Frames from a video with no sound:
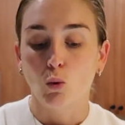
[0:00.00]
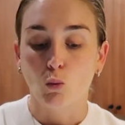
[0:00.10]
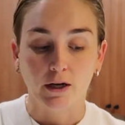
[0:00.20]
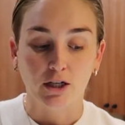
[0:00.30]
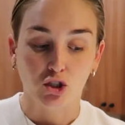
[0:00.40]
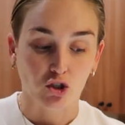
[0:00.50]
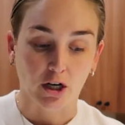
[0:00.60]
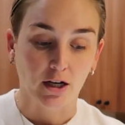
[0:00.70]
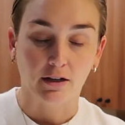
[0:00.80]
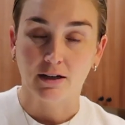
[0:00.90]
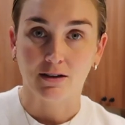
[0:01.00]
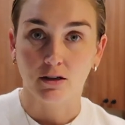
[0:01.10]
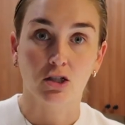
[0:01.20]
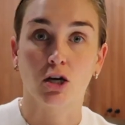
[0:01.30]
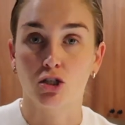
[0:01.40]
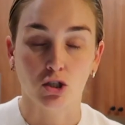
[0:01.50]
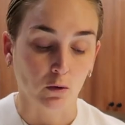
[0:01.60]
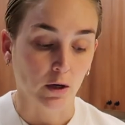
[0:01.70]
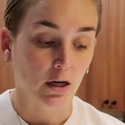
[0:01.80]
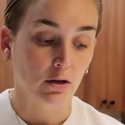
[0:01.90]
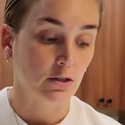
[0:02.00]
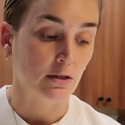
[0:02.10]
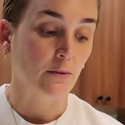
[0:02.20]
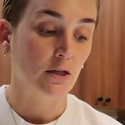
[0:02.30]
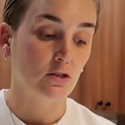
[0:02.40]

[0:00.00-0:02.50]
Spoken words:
wanting to drink like a soda or something.